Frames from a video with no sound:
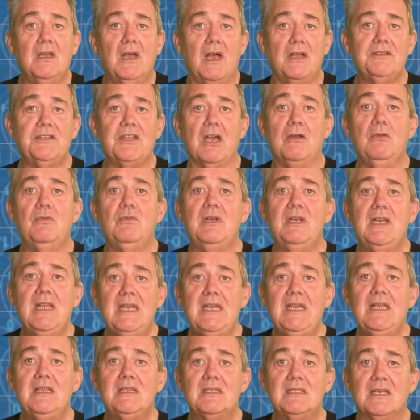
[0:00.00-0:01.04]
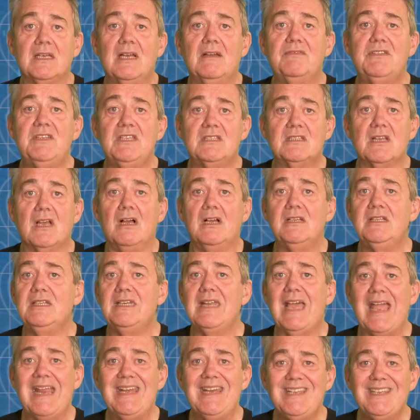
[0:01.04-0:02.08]
I don't need to have decided
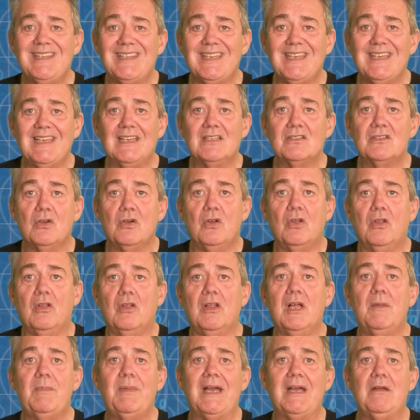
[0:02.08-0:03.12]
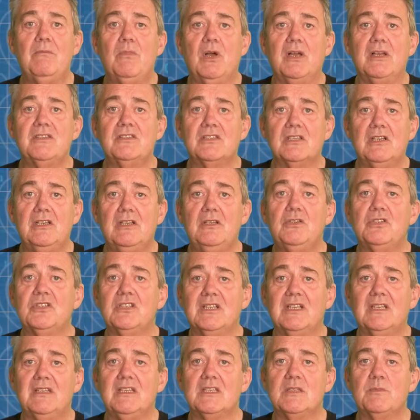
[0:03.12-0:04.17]
anything at all about my
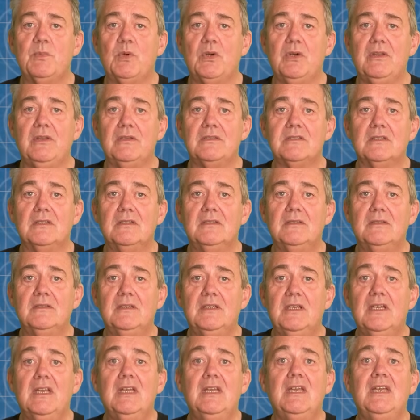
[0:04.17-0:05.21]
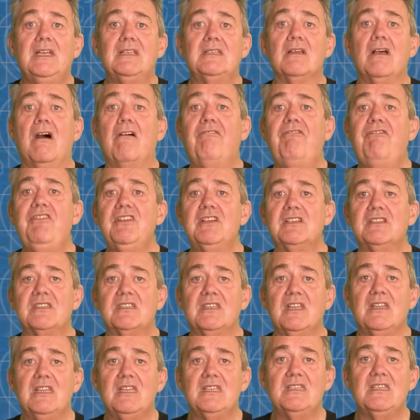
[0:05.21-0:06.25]
solution at this point. It's obvious
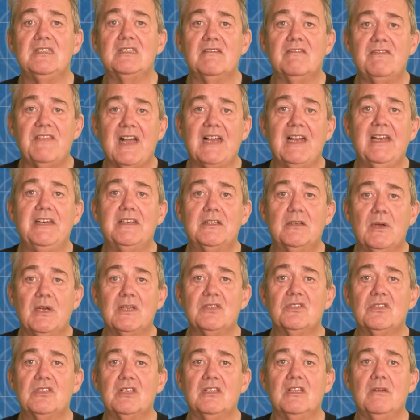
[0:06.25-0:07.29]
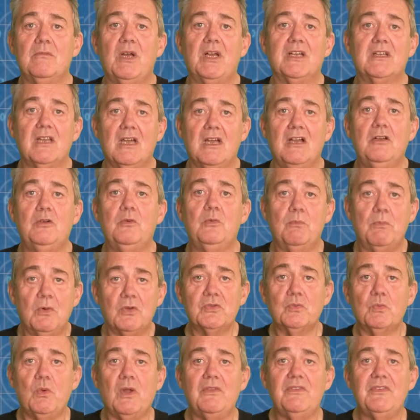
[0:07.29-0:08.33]
that this is a valid question that my code
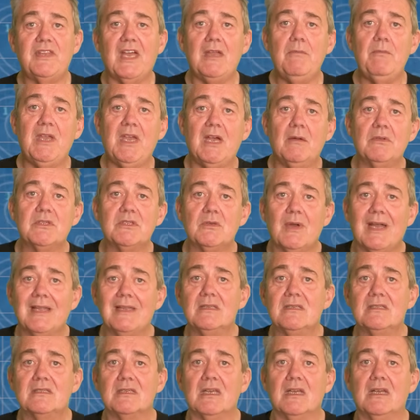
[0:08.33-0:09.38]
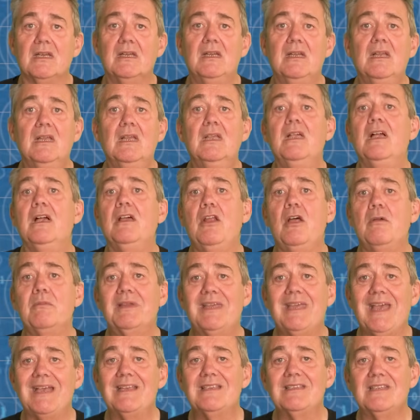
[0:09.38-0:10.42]
must one day be able to answer, and I'm
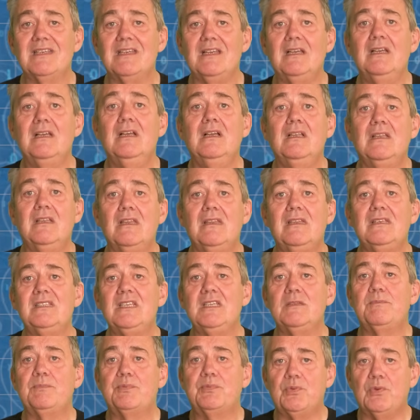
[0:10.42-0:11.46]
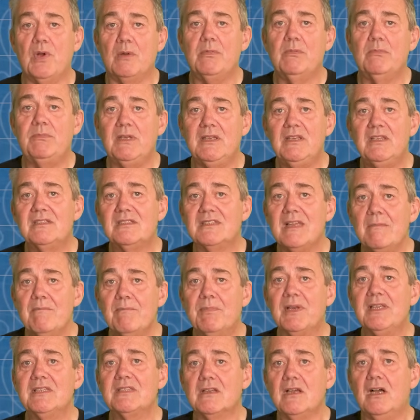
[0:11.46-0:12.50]
guessing that this is probably the
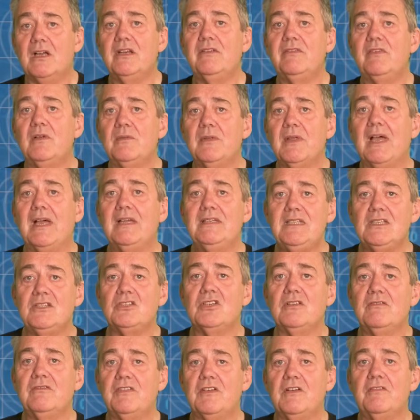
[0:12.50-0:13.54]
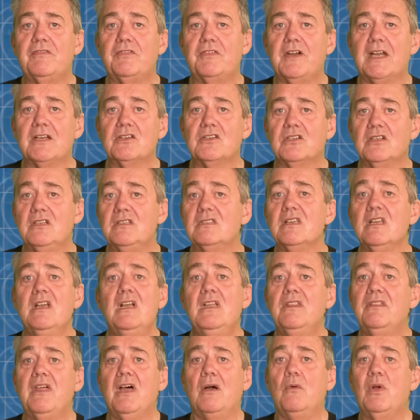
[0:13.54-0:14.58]
simplest kind of addition for fractions
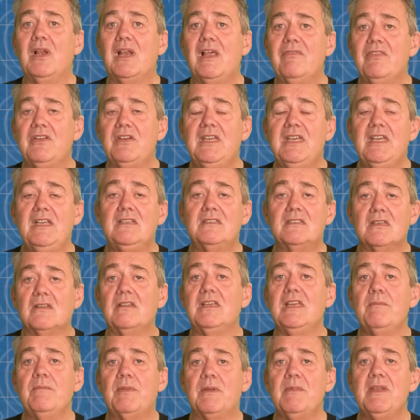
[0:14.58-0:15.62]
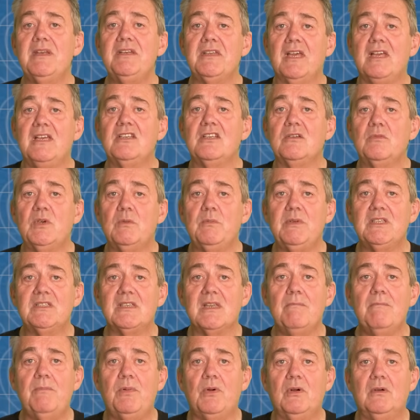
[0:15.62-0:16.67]
that we'll ever need, so the implementation will be
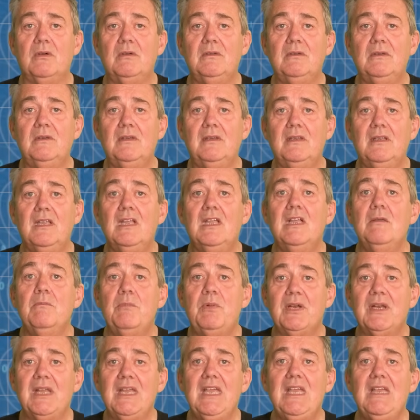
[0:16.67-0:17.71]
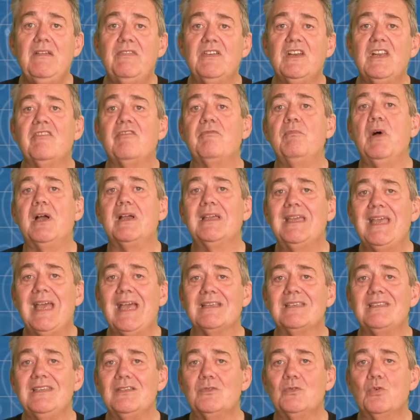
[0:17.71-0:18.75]
simple. But even if my
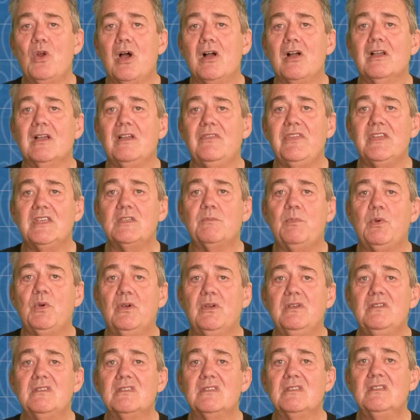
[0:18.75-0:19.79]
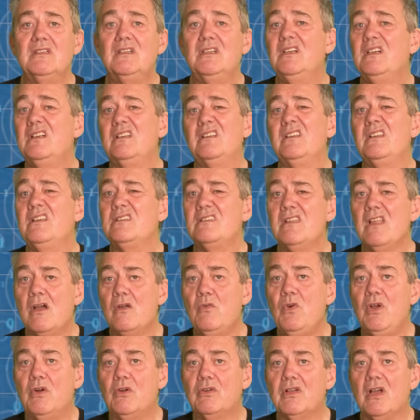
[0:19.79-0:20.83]
guess is wrong at this point, there's no
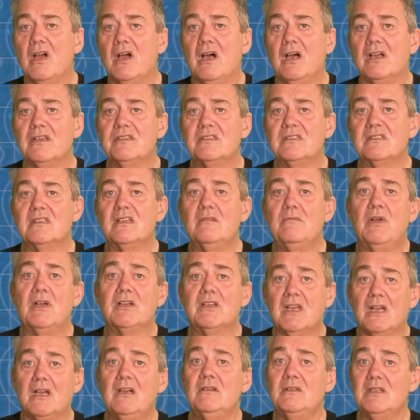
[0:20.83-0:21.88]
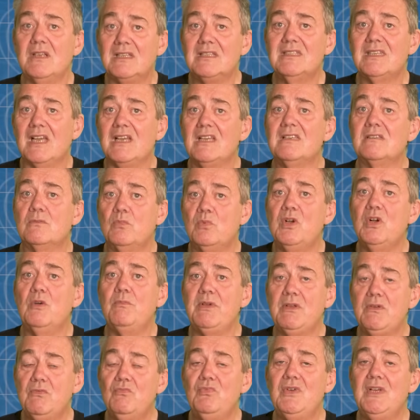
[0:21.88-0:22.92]
real cost, and my code and test will
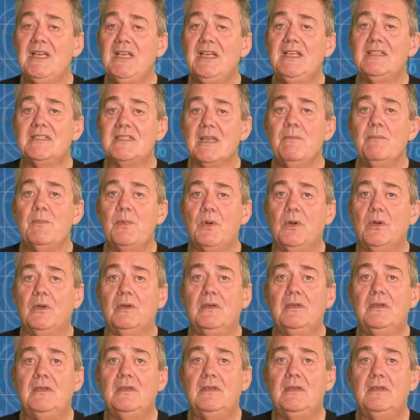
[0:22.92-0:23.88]
be really simple.